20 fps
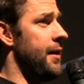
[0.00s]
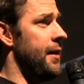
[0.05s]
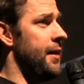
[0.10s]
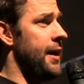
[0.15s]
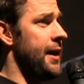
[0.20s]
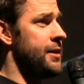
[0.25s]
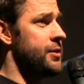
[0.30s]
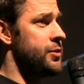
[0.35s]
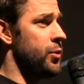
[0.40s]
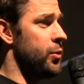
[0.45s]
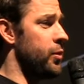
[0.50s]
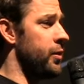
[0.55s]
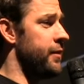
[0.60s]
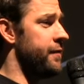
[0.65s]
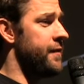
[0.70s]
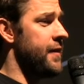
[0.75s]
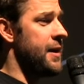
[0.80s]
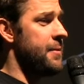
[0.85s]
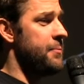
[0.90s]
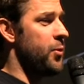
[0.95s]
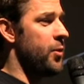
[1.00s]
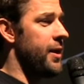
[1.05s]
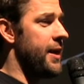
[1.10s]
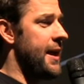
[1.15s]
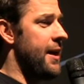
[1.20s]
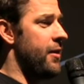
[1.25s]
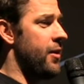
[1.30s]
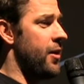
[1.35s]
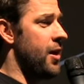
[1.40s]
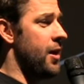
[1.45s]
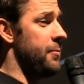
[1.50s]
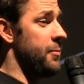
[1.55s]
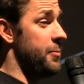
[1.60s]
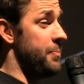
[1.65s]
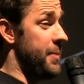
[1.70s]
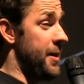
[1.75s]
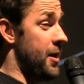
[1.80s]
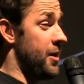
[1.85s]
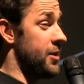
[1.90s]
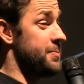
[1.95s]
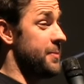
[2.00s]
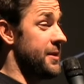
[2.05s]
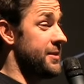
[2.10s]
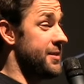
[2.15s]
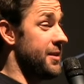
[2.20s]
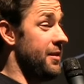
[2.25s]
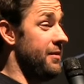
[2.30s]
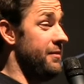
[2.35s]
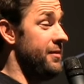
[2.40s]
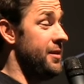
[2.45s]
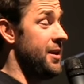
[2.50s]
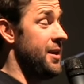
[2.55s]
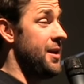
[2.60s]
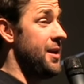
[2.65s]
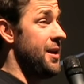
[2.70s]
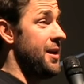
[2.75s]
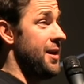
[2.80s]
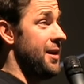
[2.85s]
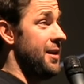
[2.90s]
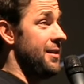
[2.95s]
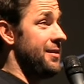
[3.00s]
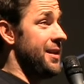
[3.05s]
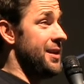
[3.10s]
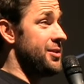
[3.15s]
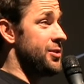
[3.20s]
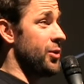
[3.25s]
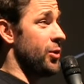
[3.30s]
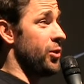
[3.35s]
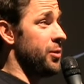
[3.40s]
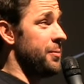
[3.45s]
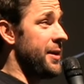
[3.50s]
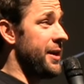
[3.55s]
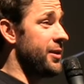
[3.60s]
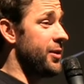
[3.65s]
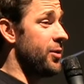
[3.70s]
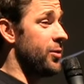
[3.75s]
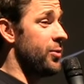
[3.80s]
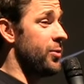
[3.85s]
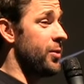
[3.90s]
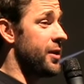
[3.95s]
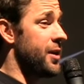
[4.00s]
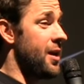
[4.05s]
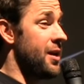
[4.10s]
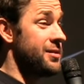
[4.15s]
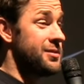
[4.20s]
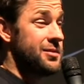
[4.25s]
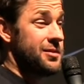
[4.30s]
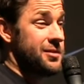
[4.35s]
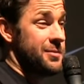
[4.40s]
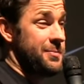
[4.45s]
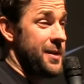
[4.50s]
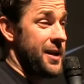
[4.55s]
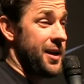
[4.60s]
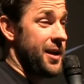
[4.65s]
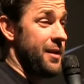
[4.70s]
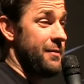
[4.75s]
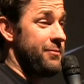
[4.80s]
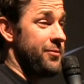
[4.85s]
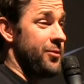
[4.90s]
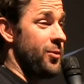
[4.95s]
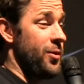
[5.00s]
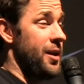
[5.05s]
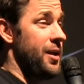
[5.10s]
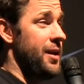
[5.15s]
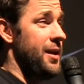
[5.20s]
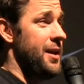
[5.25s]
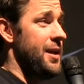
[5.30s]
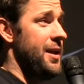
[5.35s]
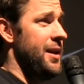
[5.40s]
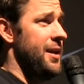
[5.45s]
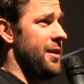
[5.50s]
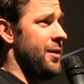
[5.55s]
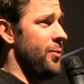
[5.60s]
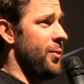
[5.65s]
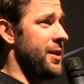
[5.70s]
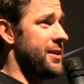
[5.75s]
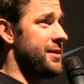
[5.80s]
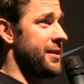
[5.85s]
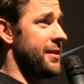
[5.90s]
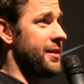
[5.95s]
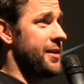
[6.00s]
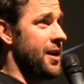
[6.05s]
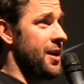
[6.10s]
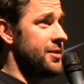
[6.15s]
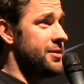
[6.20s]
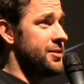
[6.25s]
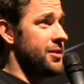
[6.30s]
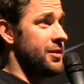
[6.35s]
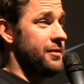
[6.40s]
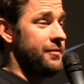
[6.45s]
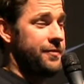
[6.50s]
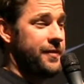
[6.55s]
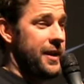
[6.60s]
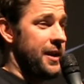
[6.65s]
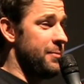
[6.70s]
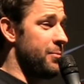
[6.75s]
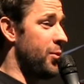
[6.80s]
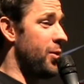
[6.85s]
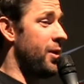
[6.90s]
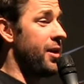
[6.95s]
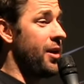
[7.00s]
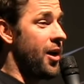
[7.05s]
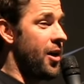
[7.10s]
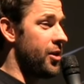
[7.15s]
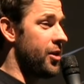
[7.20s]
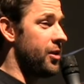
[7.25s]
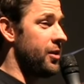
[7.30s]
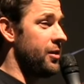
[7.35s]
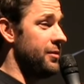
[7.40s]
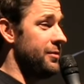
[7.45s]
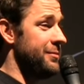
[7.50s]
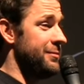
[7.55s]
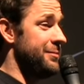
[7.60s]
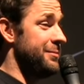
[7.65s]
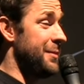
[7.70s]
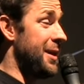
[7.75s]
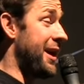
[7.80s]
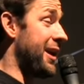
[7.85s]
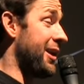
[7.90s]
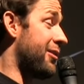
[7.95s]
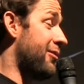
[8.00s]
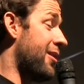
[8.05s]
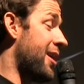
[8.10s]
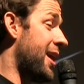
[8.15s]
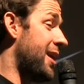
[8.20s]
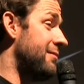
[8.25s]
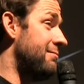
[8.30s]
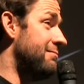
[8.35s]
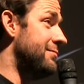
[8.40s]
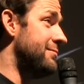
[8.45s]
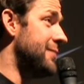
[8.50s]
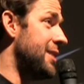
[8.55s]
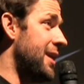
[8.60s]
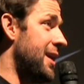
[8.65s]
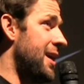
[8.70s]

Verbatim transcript: uh, I totally fanboyed out on him, embarrassed myself. Then told him I'd go to a concert to make up for it. Went to the concert, fanboyed harder, might have cried.